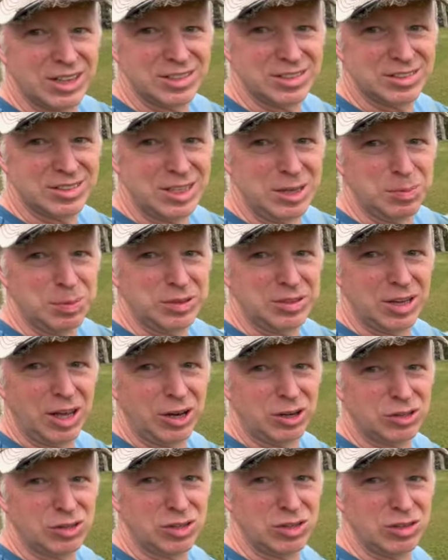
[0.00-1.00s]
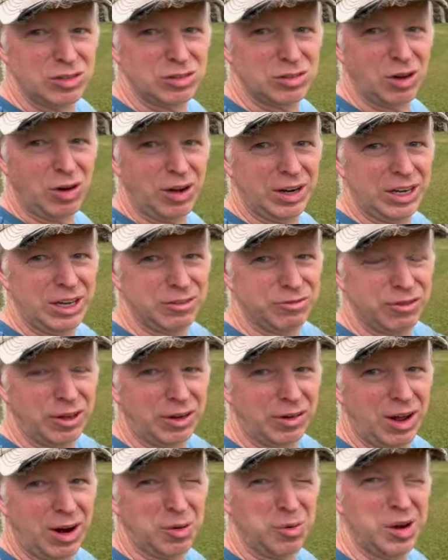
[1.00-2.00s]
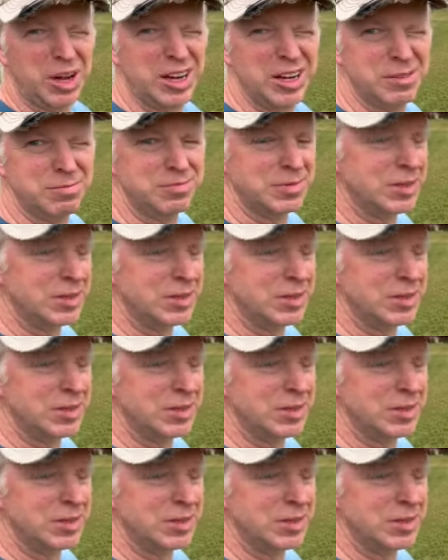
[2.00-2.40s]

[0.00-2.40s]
as deep as the other two, so I need to figure out a way to